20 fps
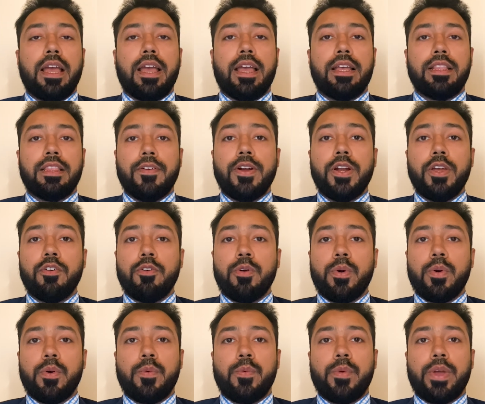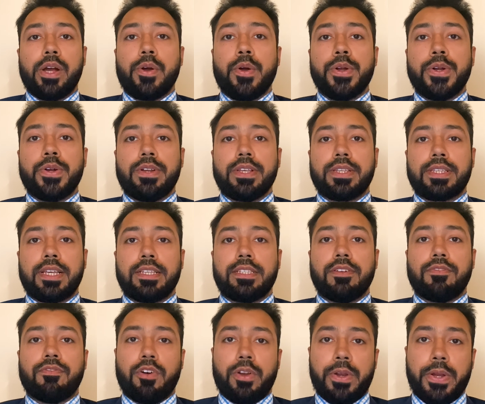In the video, we are going to discuss
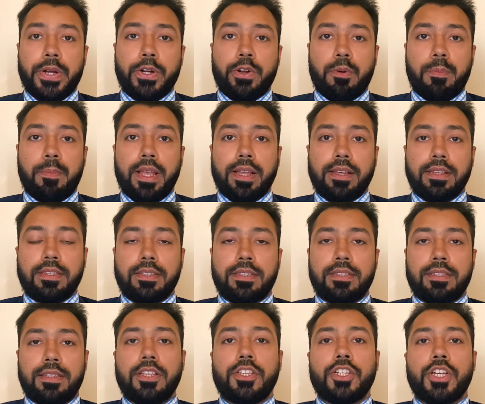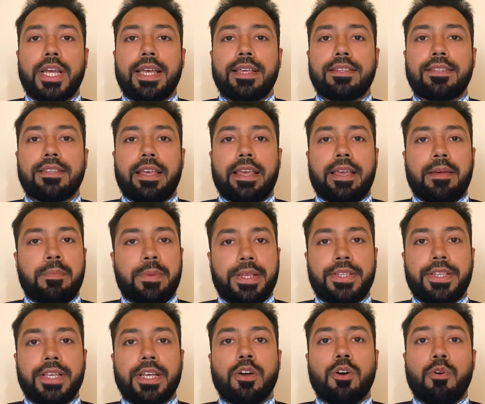the following topics, such as a
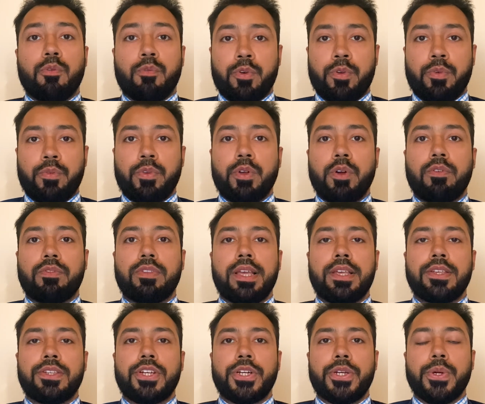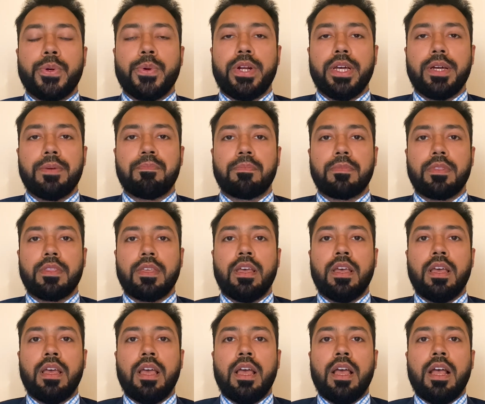basic overview of the institute,
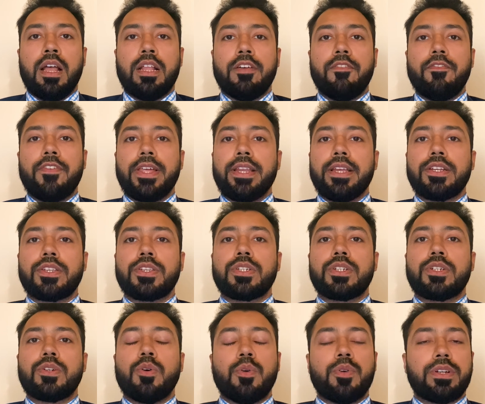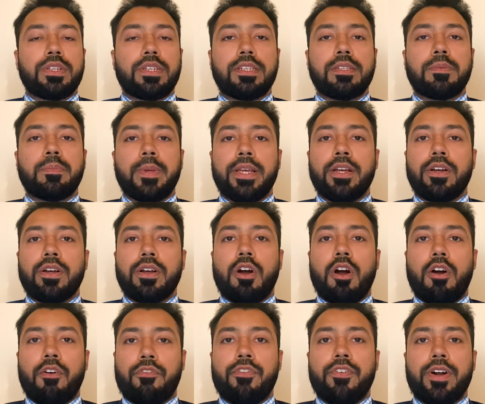the various courses being
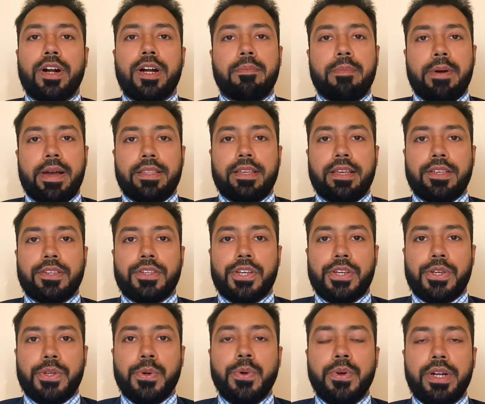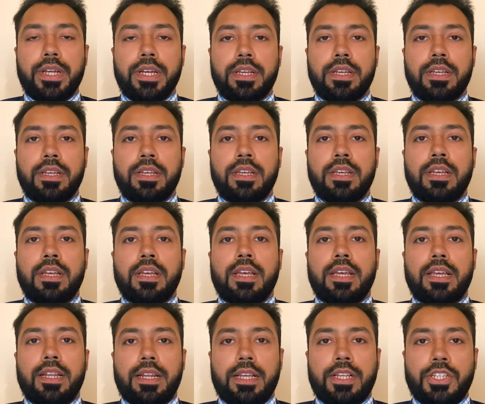offered by the institute
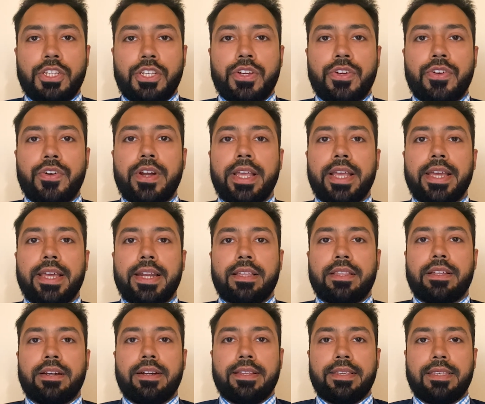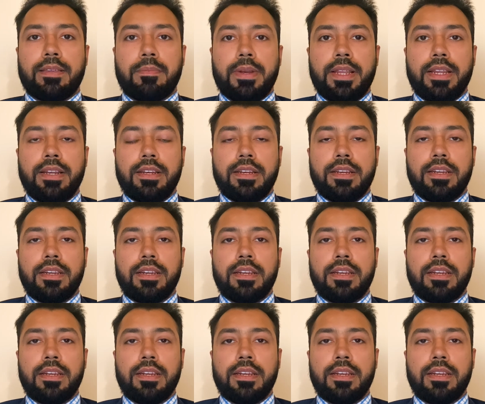in engineering and other discipline,